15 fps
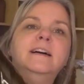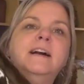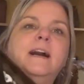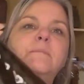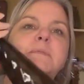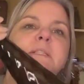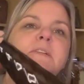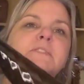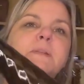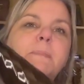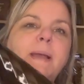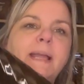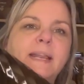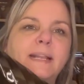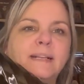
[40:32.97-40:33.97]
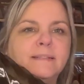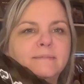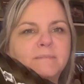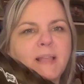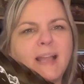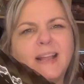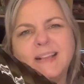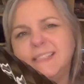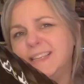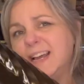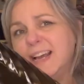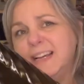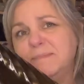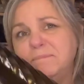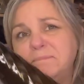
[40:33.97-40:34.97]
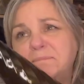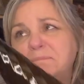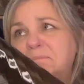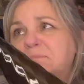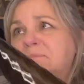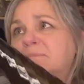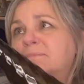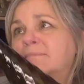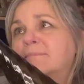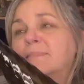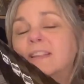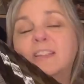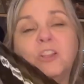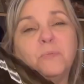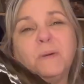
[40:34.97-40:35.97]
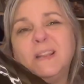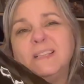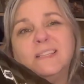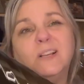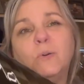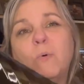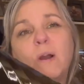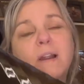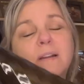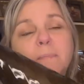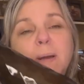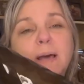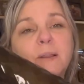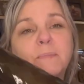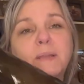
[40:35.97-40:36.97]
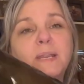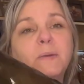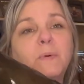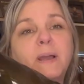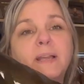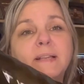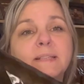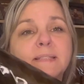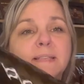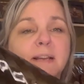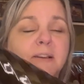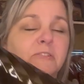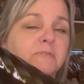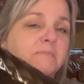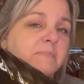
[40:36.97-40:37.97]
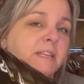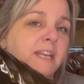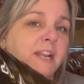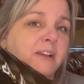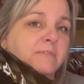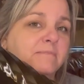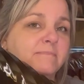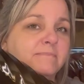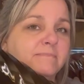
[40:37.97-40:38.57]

I'm still debating. I got time. Nobody's inquired about them anyway, so, you know,